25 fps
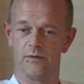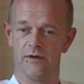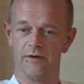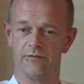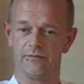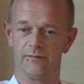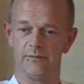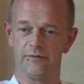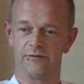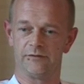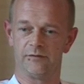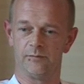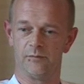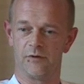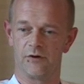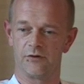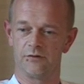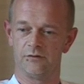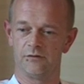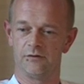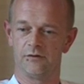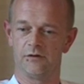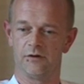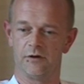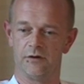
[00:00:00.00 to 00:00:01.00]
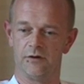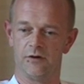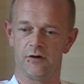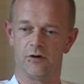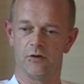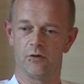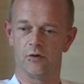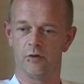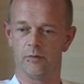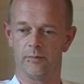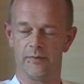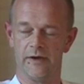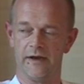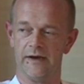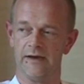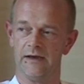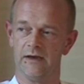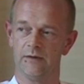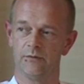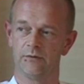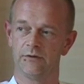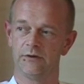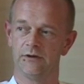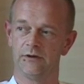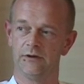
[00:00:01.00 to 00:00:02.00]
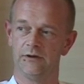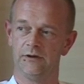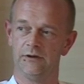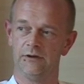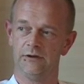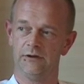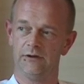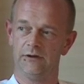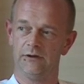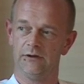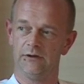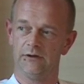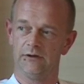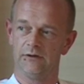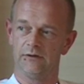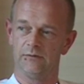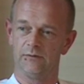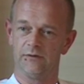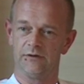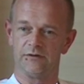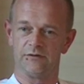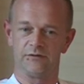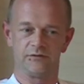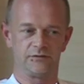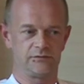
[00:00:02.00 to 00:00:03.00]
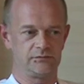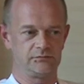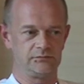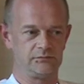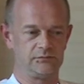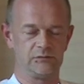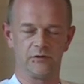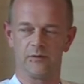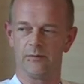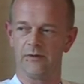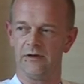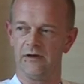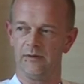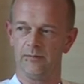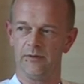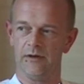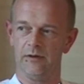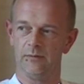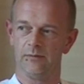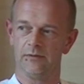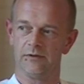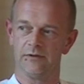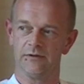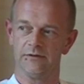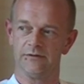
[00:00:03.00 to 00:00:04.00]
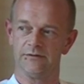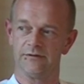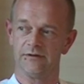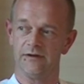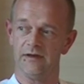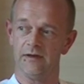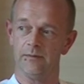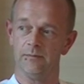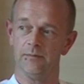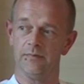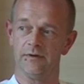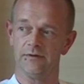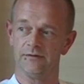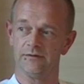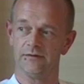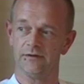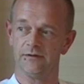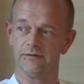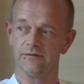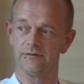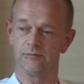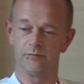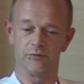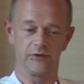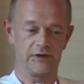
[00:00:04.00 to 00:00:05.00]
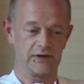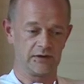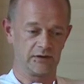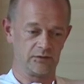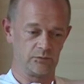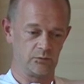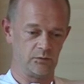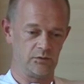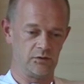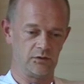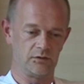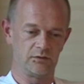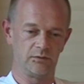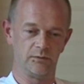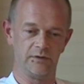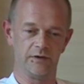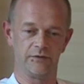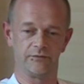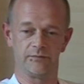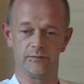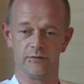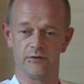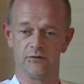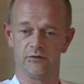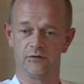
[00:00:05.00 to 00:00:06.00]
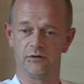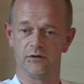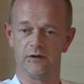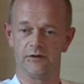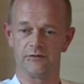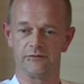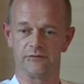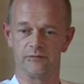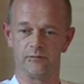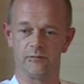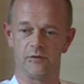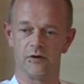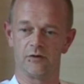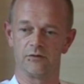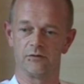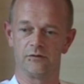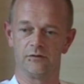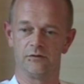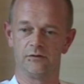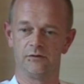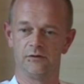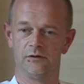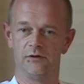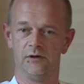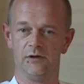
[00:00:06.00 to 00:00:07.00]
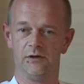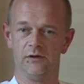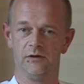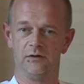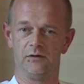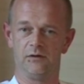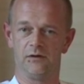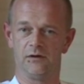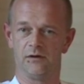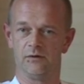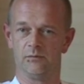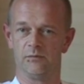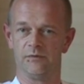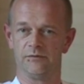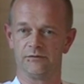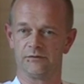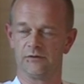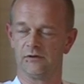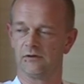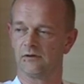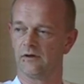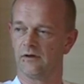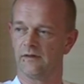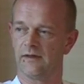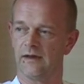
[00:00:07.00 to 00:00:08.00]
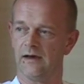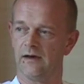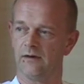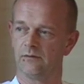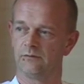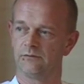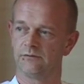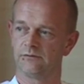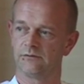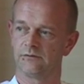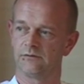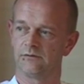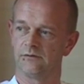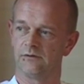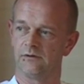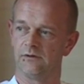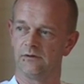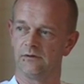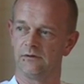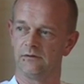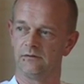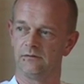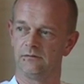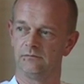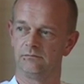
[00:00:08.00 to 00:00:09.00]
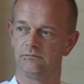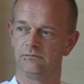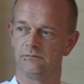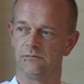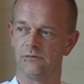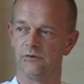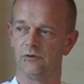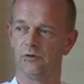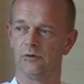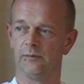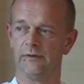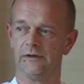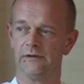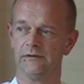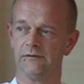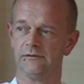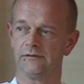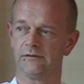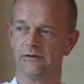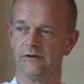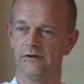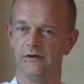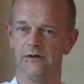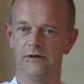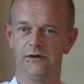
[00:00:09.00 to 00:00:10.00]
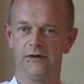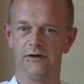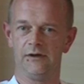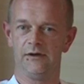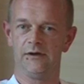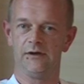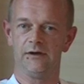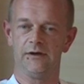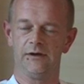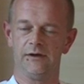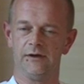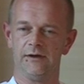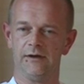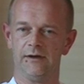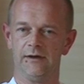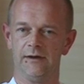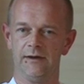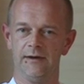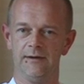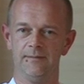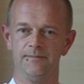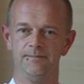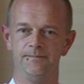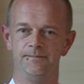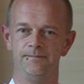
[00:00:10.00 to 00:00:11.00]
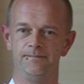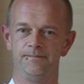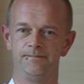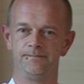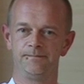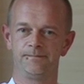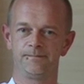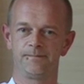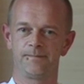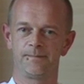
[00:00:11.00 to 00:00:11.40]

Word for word: away from it tomorrow and not owe a penny out, which not many people can say in business, but I could walk away from the whole lot tomorrow and we've still got the house and no bills. Um,